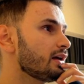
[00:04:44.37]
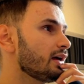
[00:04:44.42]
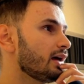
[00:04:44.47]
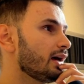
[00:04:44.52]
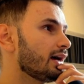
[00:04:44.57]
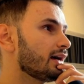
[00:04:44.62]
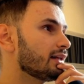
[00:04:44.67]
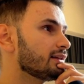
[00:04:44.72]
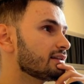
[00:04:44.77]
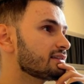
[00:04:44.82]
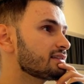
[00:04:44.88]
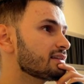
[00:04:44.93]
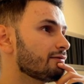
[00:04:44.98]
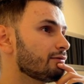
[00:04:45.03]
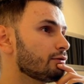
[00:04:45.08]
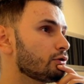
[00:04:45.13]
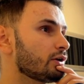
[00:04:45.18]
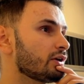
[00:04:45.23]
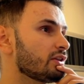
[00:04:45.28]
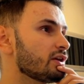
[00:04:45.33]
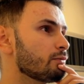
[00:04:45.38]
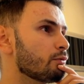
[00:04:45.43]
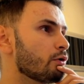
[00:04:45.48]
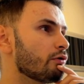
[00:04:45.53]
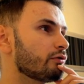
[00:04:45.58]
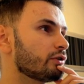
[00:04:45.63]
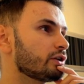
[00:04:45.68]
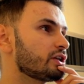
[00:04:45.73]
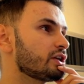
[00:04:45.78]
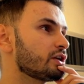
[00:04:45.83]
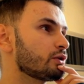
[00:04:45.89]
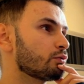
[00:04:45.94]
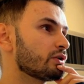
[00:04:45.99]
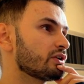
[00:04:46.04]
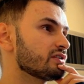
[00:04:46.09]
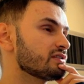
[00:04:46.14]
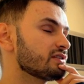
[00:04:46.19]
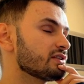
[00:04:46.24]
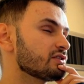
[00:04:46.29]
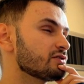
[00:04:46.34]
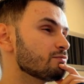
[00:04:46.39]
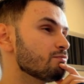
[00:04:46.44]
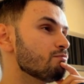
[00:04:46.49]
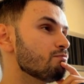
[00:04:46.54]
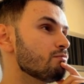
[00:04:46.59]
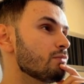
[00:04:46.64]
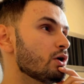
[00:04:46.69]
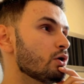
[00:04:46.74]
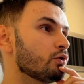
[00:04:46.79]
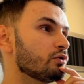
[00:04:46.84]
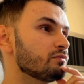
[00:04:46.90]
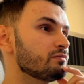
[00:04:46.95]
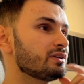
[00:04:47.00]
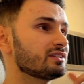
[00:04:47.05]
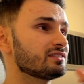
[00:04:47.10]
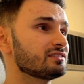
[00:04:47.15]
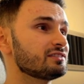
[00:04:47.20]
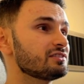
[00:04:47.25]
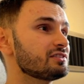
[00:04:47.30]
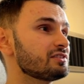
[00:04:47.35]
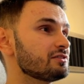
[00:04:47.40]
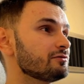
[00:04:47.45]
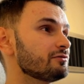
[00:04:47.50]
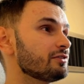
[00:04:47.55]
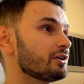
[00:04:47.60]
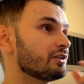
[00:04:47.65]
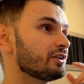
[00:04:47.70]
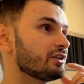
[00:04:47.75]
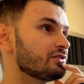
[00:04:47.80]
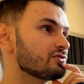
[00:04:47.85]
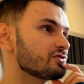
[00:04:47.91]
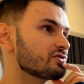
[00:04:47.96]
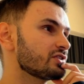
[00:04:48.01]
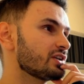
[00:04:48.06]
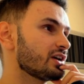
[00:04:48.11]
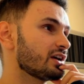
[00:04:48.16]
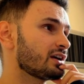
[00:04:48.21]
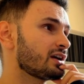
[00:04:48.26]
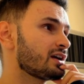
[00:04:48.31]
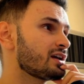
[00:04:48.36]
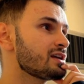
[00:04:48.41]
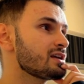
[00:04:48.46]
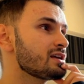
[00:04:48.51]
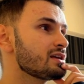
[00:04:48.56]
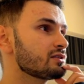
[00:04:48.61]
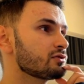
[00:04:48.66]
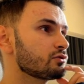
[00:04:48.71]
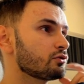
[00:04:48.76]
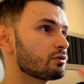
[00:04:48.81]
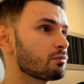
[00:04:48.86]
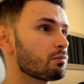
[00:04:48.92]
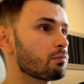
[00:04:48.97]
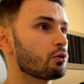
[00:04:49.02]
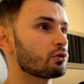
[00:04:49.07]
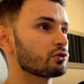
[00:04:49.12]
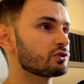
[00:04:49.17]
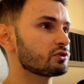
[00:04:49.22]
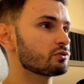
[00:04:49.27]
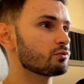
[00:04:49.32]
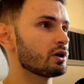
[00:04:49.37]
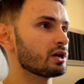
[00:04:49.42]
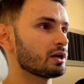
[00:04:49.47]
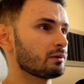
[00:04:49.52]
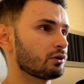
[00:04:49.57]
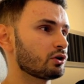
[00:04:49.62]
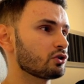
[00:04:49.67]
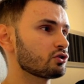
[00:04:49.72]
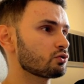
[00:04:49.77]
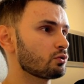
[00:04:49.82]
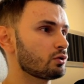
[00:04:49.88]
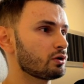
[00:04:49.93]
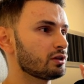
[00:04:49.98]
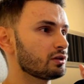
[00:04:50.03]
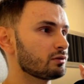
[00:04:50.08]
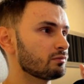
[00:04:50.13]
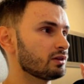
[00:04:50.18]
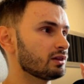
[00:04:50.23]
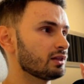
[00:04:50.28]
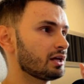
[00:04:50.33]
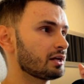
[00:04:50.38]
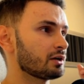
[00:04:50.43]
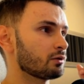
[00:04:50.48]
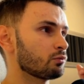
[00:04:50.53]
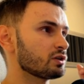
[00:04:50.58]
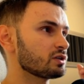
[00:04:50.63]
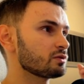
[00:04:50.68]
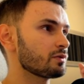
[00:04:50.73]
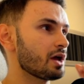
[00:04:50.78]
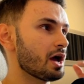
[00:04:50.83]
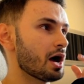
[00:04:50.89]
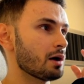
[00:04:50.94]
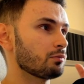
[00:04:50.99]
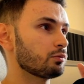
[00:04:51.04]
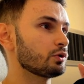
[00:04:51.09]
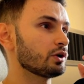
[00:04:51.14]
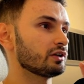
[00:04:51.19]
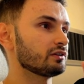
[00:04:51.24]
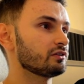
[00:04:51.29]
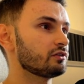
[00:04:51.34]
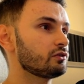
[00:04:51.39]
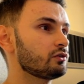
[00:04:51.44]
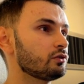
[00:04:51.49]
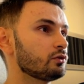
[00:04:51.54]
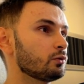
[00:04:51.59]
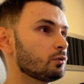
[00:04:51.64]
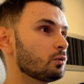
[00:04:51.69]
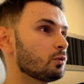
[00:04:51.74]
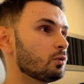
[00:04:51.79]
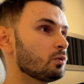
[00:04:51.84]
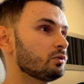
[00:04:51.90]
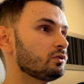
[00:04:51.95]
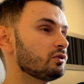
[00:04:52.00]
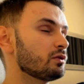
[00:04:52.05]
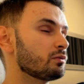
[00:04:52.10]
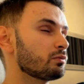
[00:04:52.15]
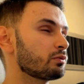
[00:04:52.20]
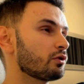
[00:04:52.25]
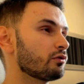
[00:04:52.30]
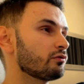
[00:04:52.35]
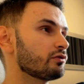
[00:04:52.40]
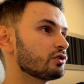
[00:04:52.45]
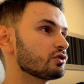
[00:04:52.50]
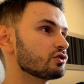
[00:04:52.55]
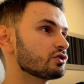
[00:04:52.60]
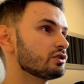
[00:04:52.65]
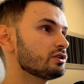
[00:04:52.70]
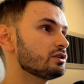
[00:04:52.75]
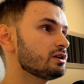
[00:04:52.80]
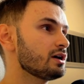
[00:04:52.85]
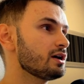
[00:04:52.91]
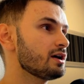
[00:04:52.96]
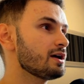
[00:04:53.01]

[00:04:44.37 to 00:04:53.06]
And let's have a look at them over here where it says mode, because this is very interesting. So the portrait one, I'm going to show you a little bit later once we upgrade to, to the pro version.